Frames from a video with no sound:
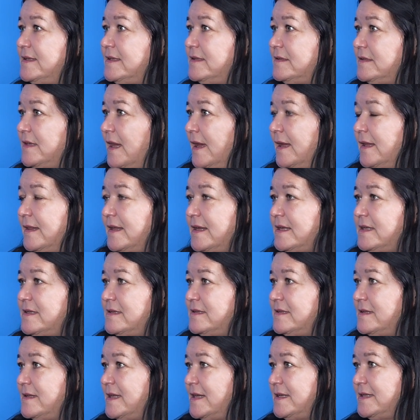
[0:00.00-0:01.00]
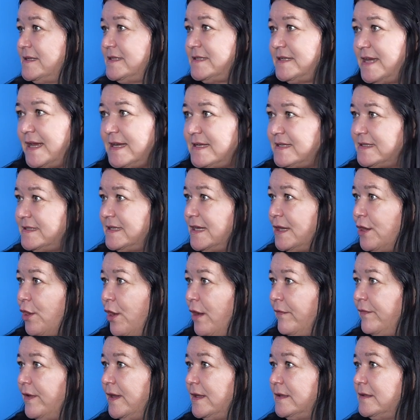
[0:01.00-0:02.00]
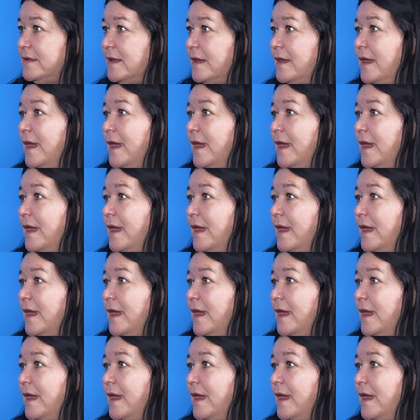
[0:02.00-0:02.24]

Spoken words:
The testing of it,